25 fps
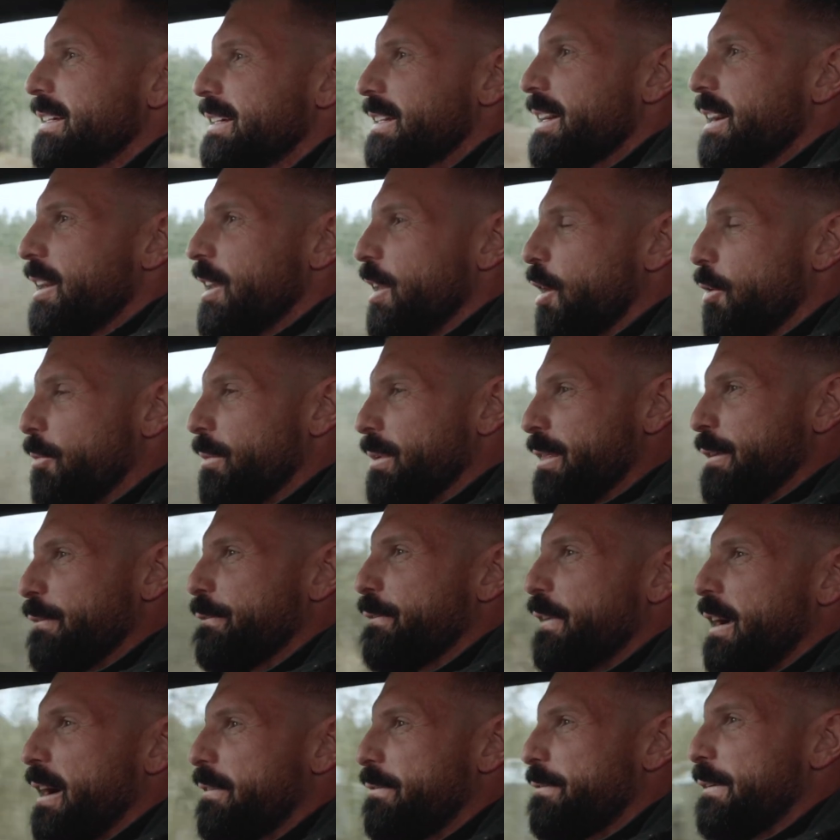along with the
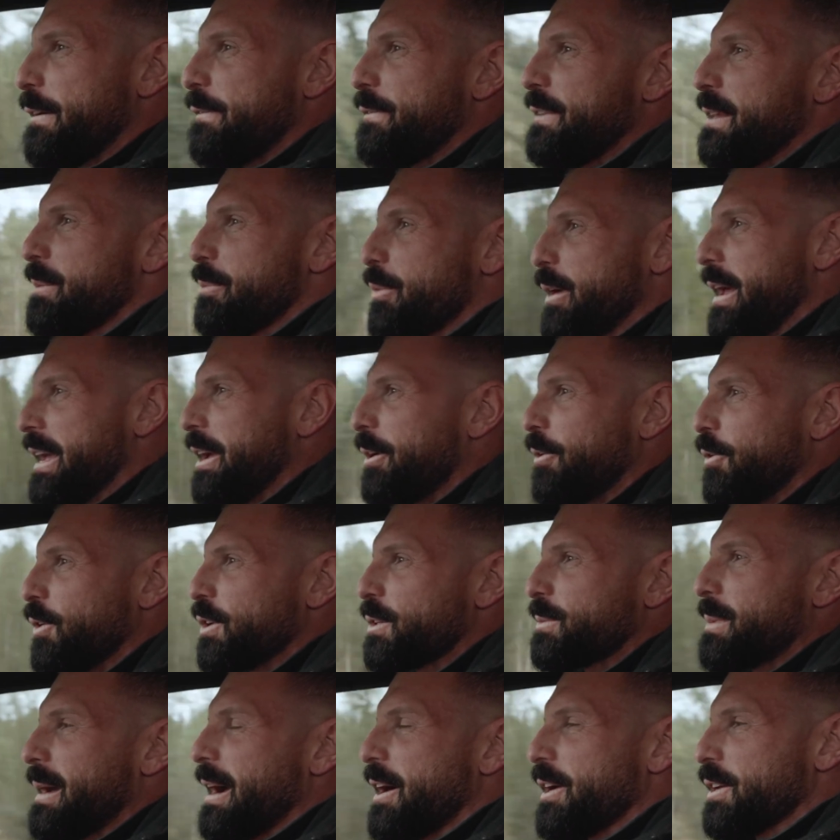550 brake
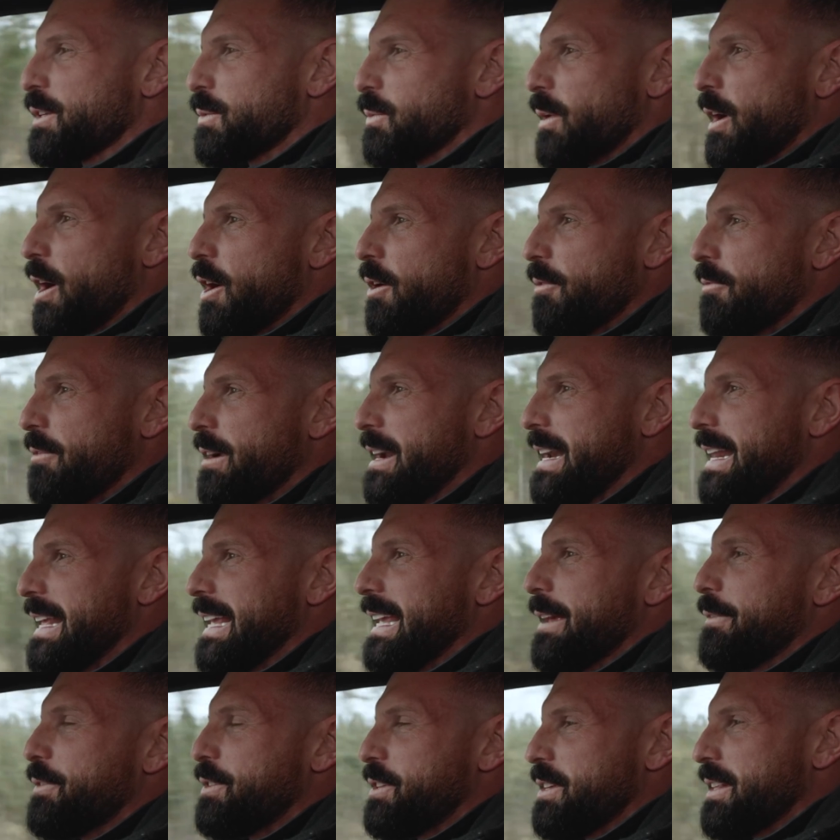horsepower as well. Really
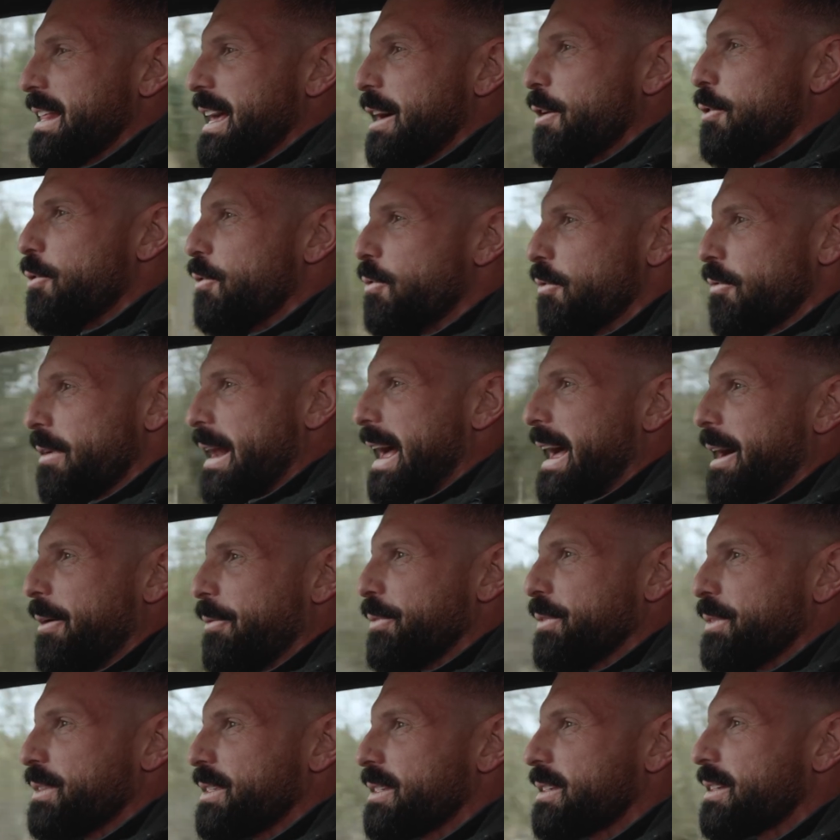gives you that
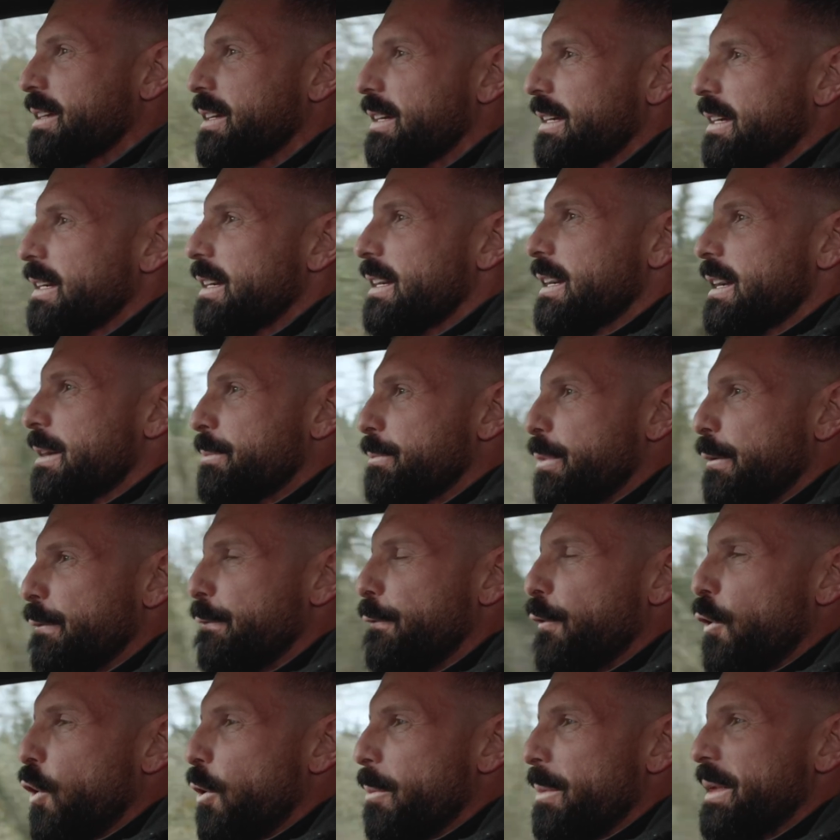all-round
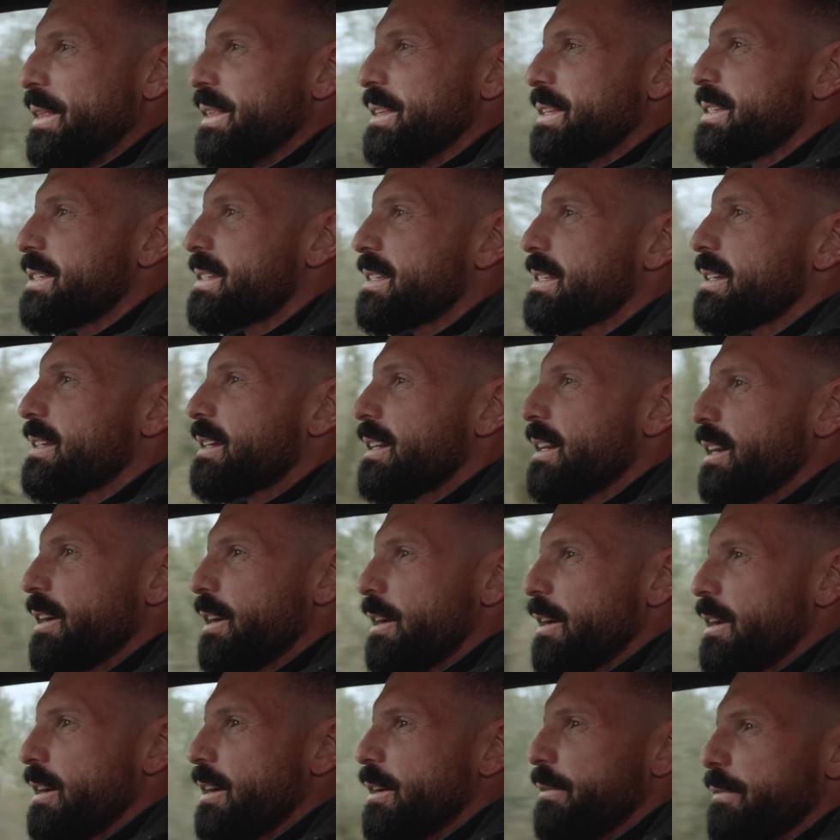performance
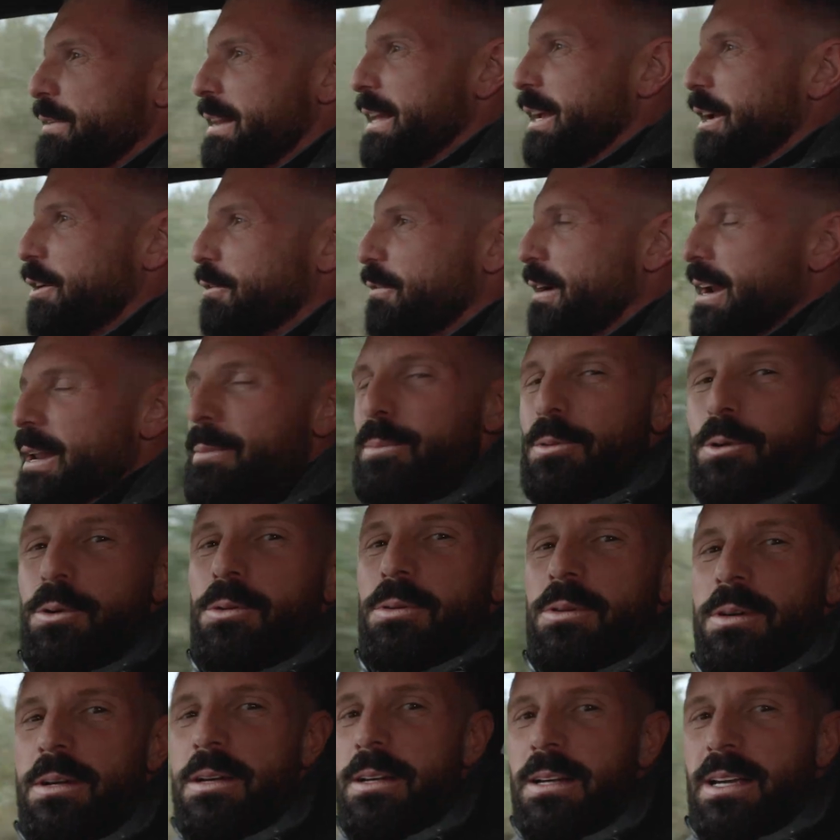of an
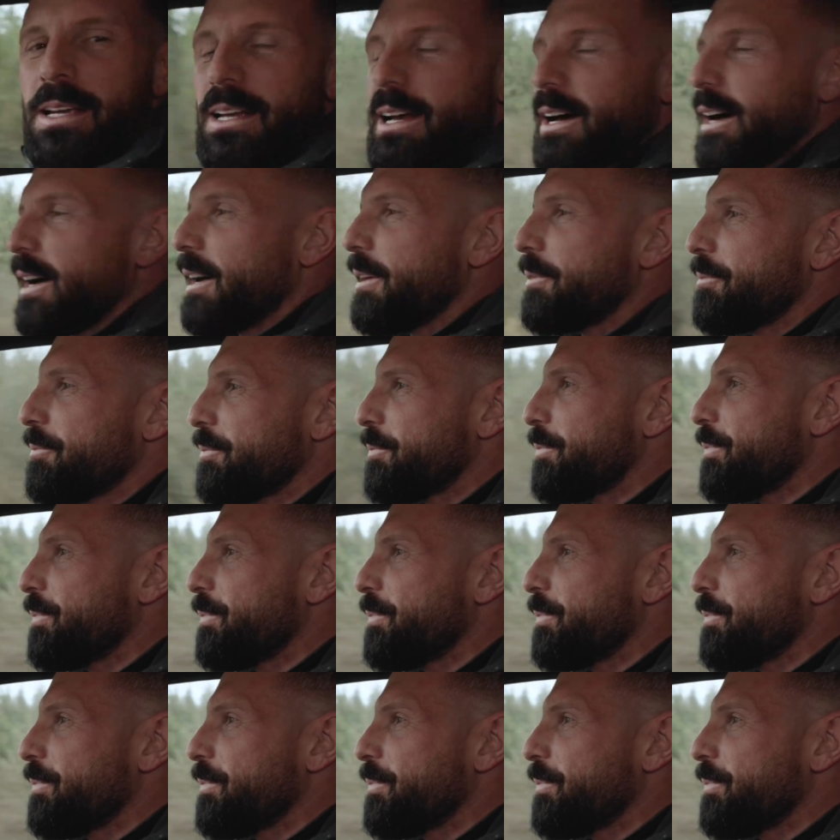incredible car.